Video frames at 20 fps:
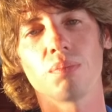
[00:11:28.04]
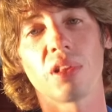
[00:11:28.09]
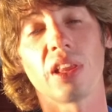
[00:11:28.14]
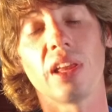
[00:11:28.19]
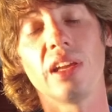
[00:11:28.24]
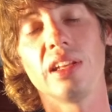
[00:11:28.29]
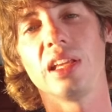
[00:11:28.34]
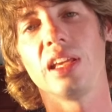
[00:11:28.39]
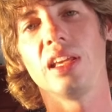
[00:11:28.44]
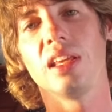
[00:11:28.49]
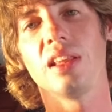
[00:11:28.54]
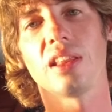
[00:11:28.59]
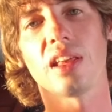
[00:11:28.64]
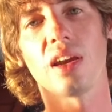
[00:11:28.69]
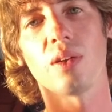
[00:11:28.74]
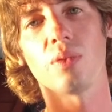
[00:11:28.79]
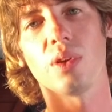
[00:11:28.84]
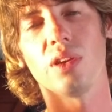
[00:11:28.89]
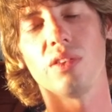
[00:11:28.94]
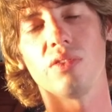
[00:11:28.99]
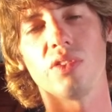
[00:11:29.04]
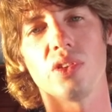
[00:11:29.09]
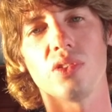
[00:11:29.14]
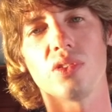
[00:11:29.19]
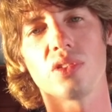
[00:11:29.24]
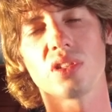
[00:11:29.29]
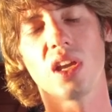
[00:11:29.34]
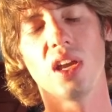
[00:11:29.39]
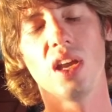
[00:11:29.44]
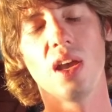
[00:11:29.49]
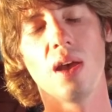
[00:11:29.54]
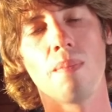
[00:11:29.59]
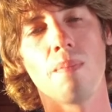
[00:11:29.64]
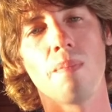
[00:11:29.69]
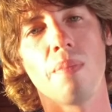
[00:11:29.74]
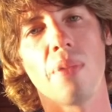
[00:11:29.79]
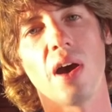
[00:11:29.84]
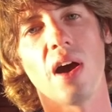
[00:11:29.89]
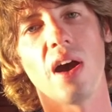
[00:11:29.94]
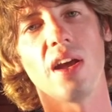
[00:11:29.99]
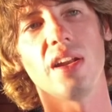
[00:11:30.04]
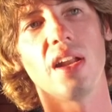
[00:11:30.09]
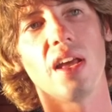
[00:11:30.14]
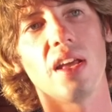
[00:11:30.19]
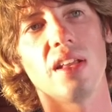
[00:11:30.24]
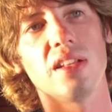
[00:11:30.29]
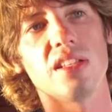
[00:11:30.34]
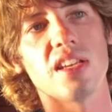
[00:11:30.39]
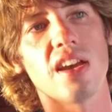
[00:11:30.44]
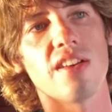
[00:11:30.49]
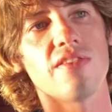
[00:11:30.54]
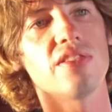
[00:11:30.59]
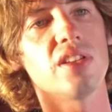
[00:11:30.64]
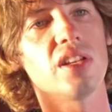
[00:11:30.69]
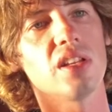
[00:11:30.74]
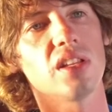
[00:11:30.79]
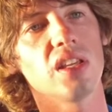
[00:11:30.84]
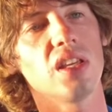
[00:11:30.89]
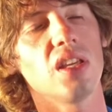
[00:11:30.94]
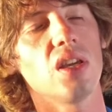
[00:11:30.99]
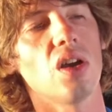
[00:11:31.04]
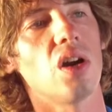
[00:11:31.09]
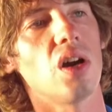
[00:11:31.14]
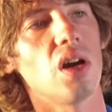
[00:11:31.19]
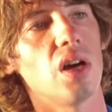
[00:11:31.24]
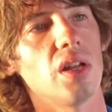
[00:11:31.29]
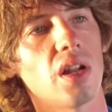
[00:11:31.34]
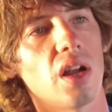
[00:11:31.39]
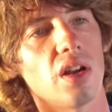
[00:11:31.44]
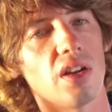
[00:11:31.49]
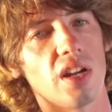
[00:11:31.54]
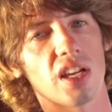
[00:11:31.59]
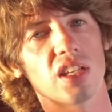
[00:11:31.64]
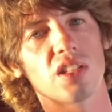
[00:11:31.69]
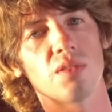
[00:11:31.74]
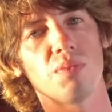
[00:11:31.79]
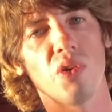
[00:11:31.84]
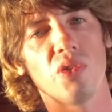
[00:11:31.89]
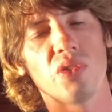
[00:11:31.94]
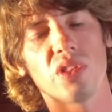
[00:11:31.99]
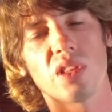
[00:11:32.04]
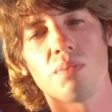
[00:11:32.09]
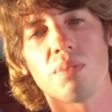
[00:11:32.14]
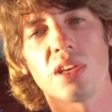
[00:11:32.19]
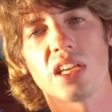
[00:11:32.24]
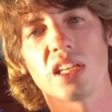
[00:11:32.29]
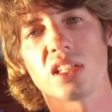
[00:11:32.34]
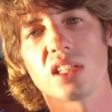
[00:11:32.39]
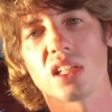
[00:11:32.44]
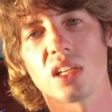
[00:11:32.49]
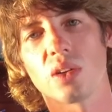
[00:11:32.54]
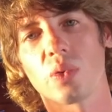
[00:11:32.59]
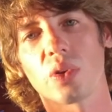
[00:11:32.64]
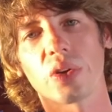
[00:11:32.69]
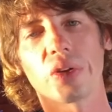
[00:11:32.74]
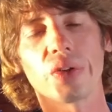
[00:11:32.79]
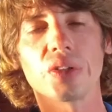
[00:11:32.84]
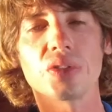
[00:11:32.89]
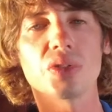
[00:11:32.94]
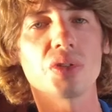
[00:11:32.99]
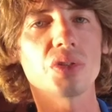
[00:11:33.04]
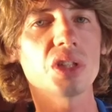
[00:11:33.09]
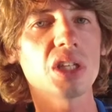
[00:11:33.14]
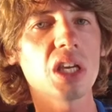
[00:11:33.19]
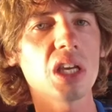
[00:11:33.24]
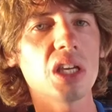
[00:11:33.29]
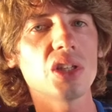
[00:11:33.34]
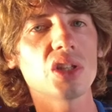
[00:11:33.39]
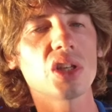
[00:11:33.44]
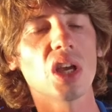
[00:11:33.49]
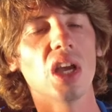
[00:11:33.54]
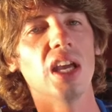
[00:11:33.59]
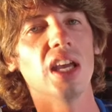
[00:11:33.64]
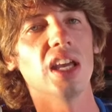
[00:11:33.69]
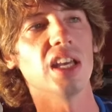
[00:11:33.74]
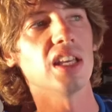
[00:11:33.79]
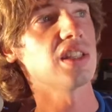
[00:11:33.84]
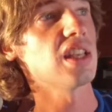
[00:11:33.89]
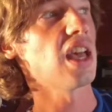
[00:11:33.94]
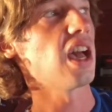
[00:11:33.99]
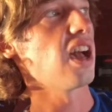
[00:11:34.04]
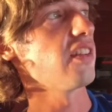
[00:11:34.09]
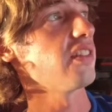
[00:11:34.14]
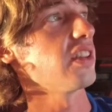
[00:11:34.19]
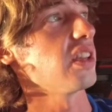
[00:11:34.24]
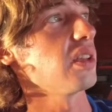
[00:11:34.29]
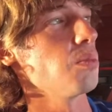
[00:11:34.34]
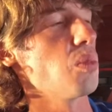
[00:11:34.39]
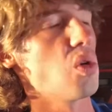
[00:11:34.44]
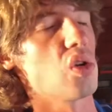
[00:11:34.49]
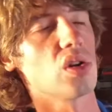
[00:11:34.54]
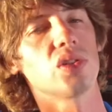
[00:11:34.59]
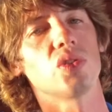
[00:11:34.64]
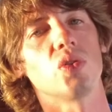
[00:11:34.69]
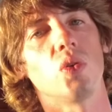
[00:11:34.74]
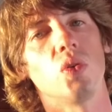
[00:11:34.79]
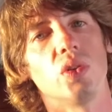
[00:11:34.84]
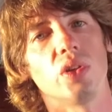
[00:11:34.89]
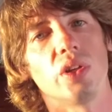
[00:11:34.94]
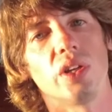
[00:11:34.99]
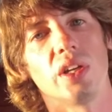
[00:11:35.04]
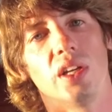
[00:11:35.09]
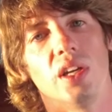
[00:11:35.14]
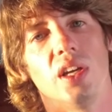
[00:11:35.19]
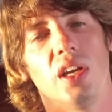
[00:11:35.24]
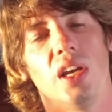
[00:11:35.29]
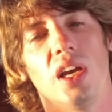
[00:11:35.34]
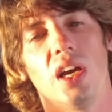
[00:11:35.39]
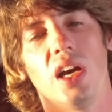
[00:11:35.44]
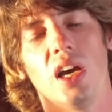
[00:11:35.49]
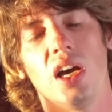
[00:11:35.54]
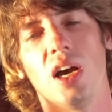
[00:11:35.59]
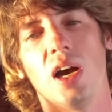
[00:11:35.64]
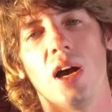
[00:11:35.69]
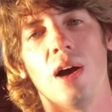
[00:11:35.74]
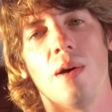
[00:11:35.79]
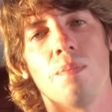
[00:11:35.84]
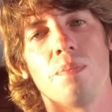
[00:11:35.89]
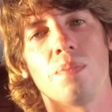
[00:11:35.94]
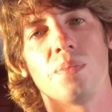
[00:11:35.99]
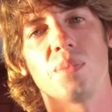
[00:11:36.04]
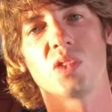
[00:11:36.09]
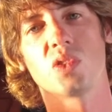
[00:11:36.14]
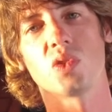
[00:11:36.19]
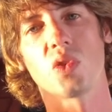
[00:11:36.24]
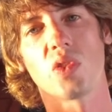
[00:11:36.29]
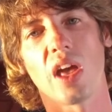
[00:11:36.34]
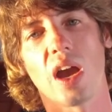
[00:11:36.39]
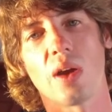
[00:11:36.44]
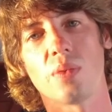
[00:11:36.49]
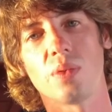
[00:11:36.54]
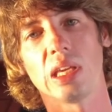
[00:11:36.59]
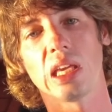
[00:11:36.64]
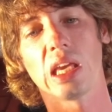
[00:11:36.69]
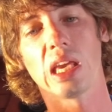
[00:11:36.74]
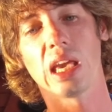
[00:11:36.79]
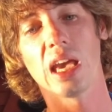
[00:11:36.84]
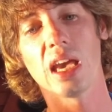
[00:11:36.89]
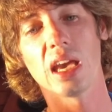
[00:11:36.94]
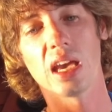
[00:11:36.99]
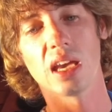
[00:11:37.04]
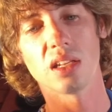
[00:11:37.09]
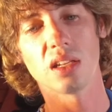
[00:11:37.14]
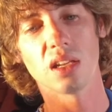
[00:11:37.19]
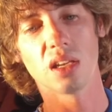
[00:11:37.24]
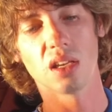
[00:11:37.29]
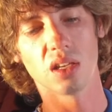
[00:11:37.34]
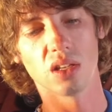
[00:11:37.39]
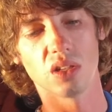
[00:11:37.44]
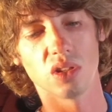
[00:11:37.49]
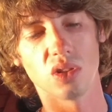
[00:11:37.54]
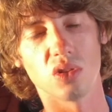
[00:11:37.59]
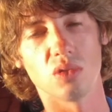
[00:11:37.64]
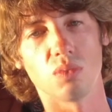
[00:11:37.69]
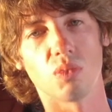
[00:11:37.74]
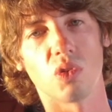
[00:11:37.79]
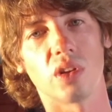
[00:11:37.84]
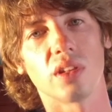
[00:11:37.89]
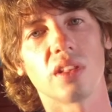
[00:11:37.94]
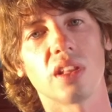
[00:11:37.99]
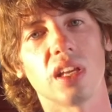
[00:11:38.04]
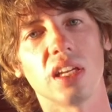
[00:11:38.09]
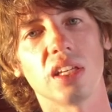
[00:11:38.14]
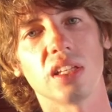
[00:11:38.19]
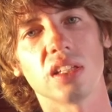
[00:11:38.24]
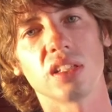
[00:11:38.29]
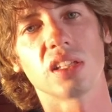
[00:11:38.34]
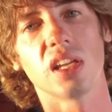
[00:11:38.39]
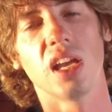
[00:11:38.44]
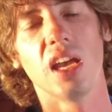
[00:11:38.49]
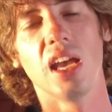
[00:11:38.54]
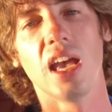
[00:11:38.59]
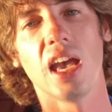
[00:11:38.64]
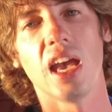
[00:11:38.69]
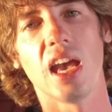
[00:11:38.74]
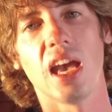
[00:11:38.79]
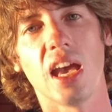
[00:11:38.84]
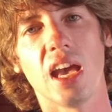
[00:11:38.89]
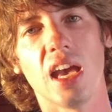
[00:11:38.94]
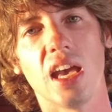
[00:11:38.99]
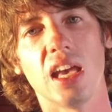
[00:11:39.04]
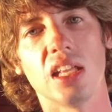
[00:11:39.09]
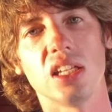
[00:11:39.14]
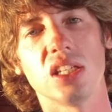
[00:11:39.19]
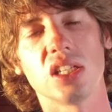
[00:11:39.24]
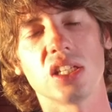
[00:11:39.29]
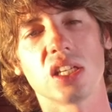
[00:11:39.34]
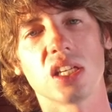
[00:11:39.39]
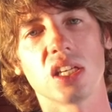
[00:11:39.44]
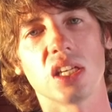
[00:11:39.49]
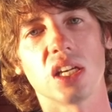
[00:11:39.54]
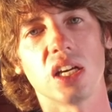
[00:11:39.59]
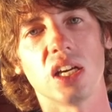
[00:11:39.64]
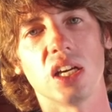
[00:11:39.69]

plenty that we've used, but definitely on our next boat, the biggest thing we're going to change is having more solar, so that we can do more things and